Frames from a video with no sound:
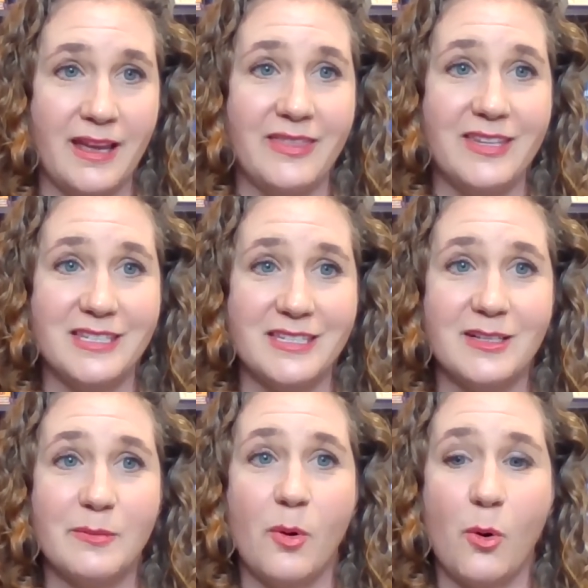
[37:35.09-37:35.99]
And this is
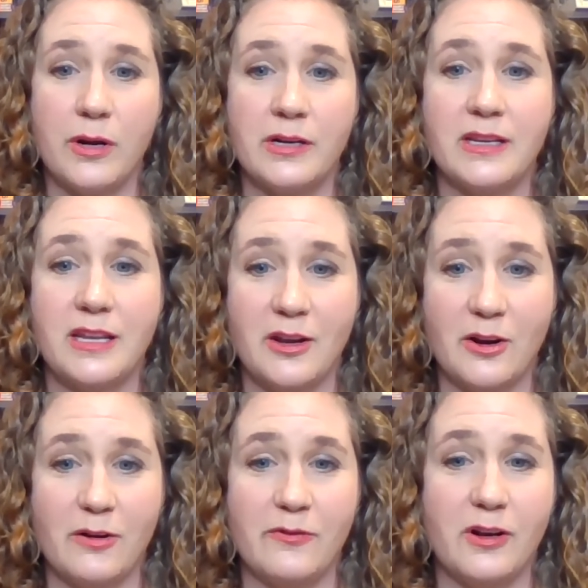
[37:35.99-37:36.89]
an important
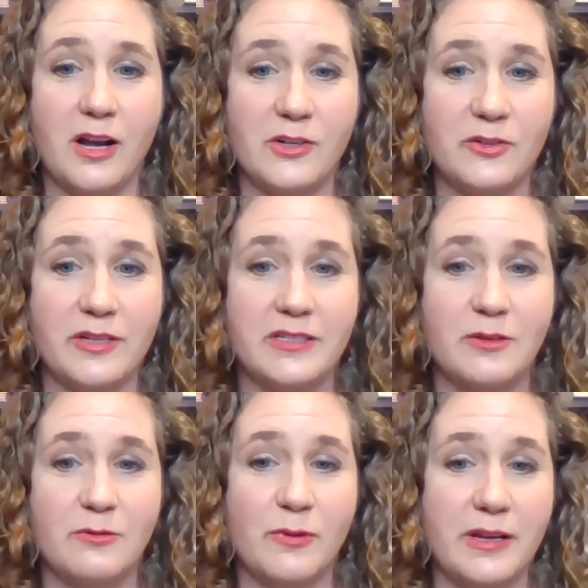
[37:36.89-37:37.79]
year for countries
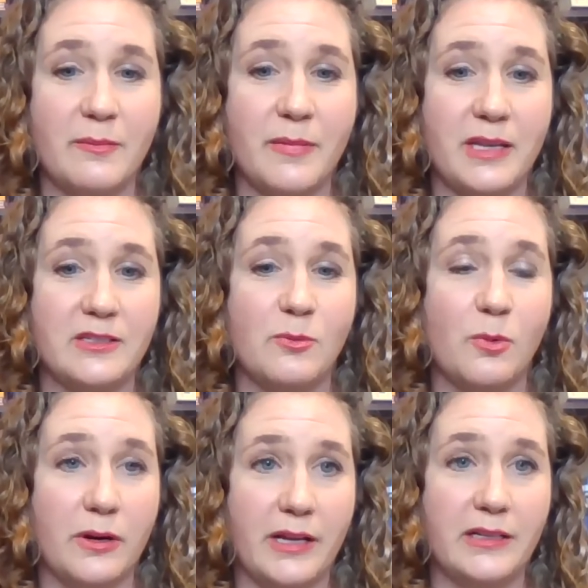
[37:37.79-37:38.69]
to recommit to
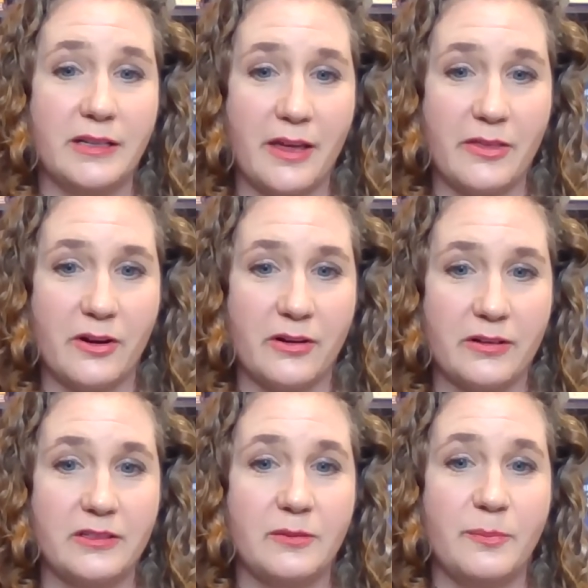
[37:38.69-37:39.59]
working together
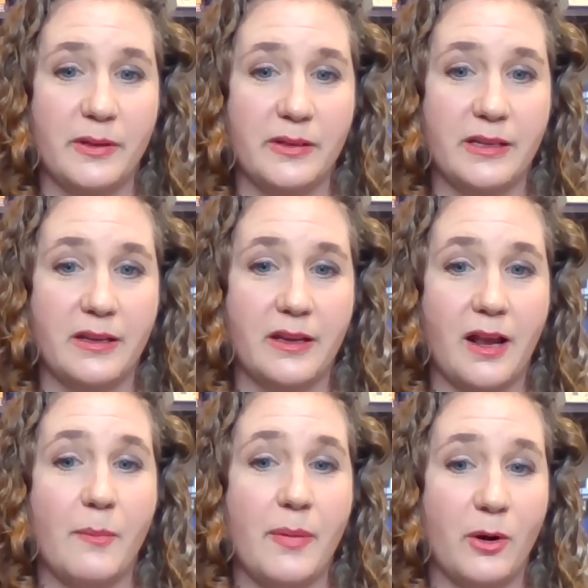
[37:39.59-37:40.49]
to build
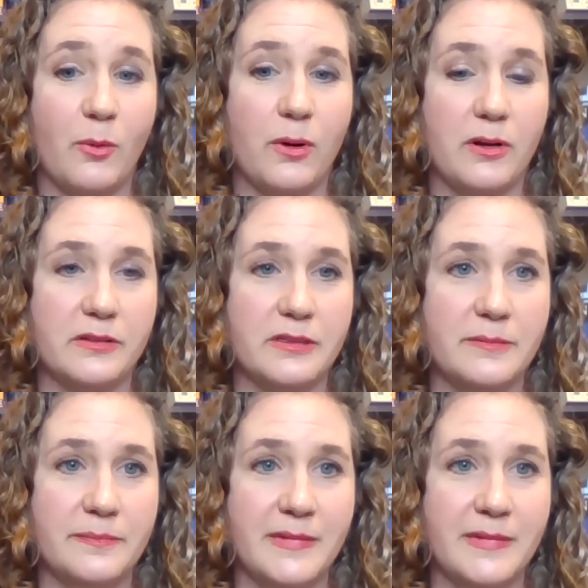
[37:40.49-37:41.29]
a better world.